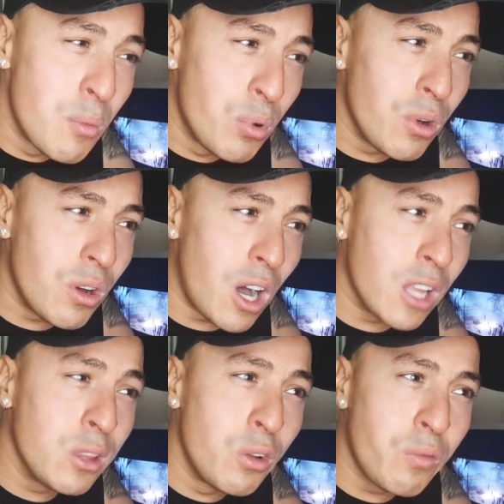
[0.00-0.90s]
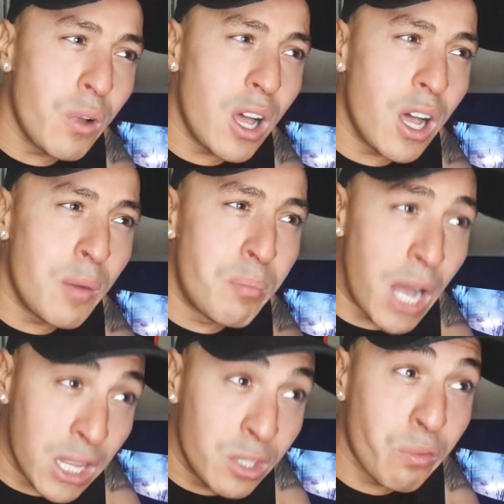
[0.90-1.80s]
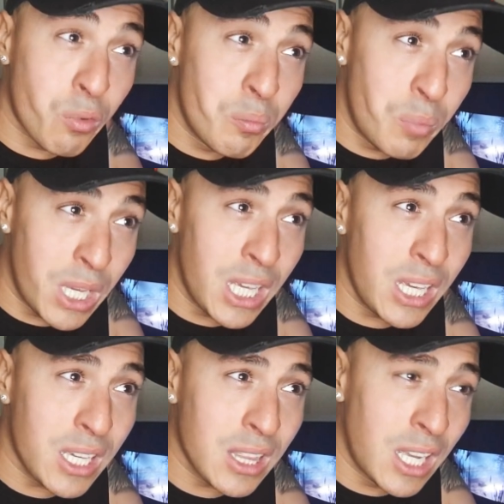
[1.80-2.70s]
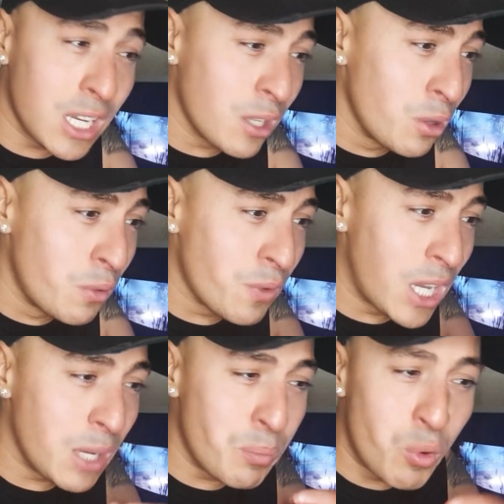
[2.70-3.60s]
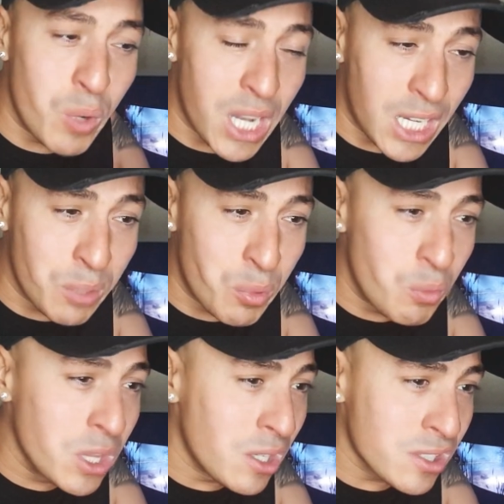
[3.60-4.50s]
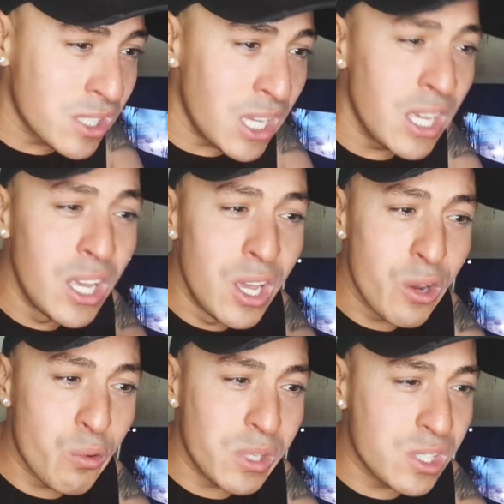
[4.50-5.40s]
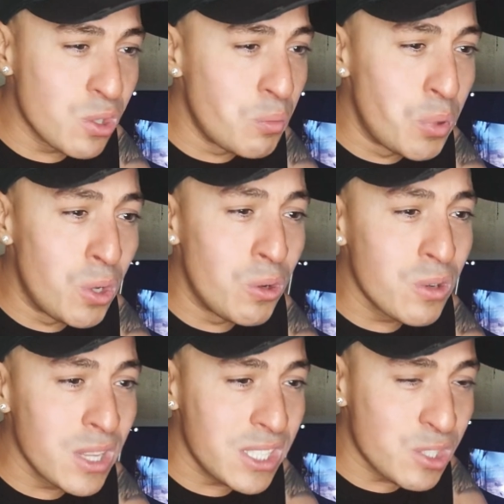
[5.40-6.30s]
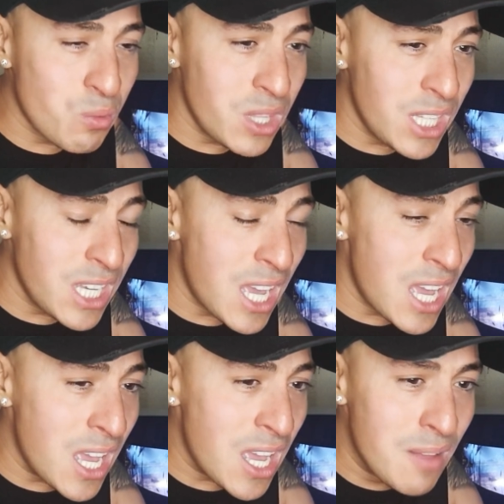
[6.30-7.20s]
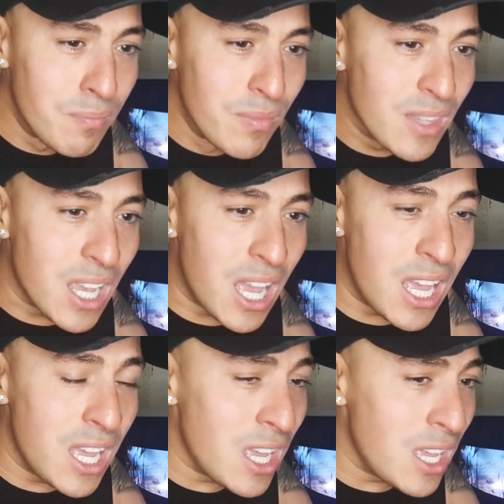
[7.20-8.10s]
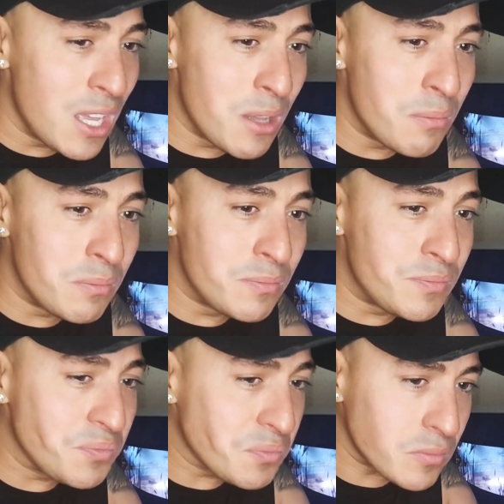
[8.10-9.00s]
But I love a ballad from Pink. Like I love like But We Had It But We Lost It, Crystal Ball, Glitter in the Air, um,